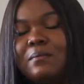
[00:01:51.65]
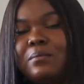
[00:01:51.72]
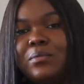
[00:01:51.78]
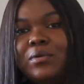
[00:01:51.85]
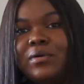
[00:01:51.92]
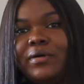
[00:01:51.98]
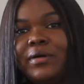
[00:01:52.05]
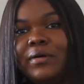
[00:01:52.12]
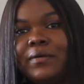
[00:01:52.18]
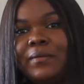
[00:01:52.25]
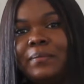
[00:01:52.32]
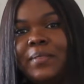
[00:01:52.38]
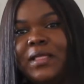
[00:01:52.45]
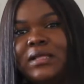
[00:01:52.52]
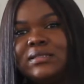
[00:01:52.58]
but
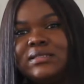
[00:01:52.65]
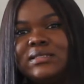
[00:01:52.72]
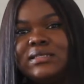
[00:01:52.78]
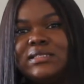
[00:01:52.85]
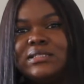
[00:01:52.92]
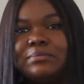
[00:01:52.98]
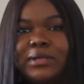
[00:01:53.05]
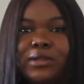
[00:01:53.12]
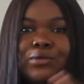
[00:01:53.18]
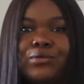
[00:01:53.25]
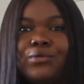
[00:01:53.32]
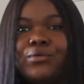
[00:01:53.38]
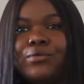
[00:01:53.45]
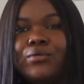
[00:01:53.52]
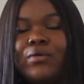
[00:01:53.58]
it is
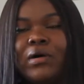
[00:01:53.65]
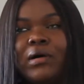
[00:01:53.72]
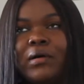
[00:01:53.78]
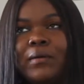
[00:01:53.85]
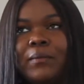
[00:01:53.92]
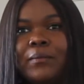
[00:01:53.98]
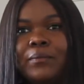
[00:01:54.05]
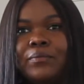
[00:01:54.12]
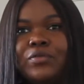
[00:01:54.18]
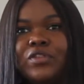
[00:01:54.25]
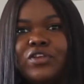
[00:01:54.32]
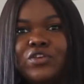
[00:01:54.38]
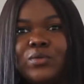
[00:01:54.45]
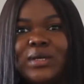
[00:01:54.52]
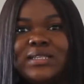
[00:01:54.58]
below
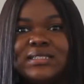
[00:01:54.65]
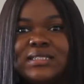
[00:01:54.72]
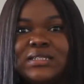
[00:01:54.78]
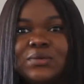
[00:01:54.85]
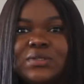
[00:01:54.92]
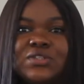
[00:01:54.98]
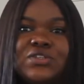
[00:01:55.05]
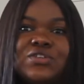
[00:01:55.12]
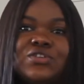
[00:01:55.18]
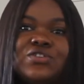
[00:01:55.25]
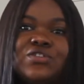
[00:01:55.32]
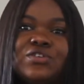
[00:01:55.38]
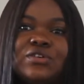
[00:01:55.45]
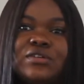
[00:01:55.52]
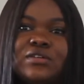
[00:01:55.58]
the USD, which is
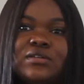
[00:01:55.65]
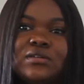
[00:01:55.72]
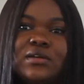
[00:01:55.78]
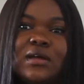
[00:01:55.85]
the